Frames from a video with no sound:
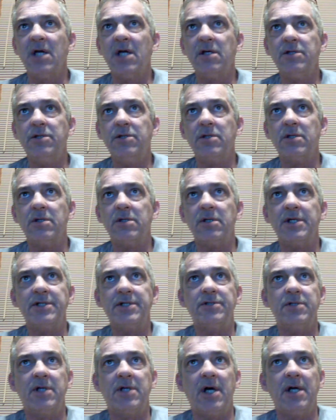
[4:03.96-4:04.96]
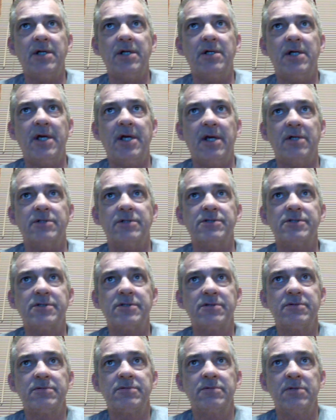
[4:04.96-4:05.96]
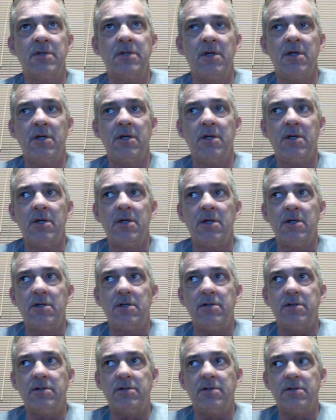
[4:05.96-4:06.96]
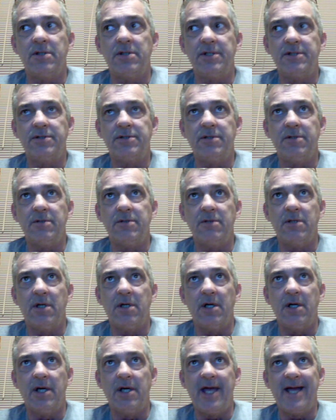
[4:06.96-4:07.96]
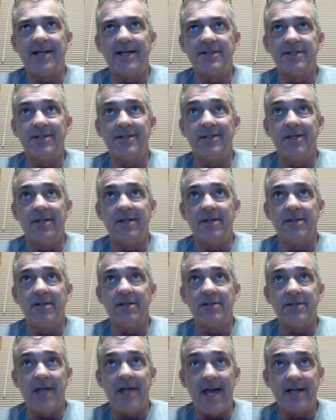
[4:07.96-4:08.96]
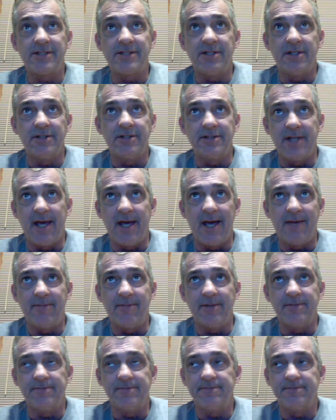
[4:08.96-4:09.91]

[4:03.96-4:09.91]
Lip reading: you're going to cut your hands. You're going to accidents happen.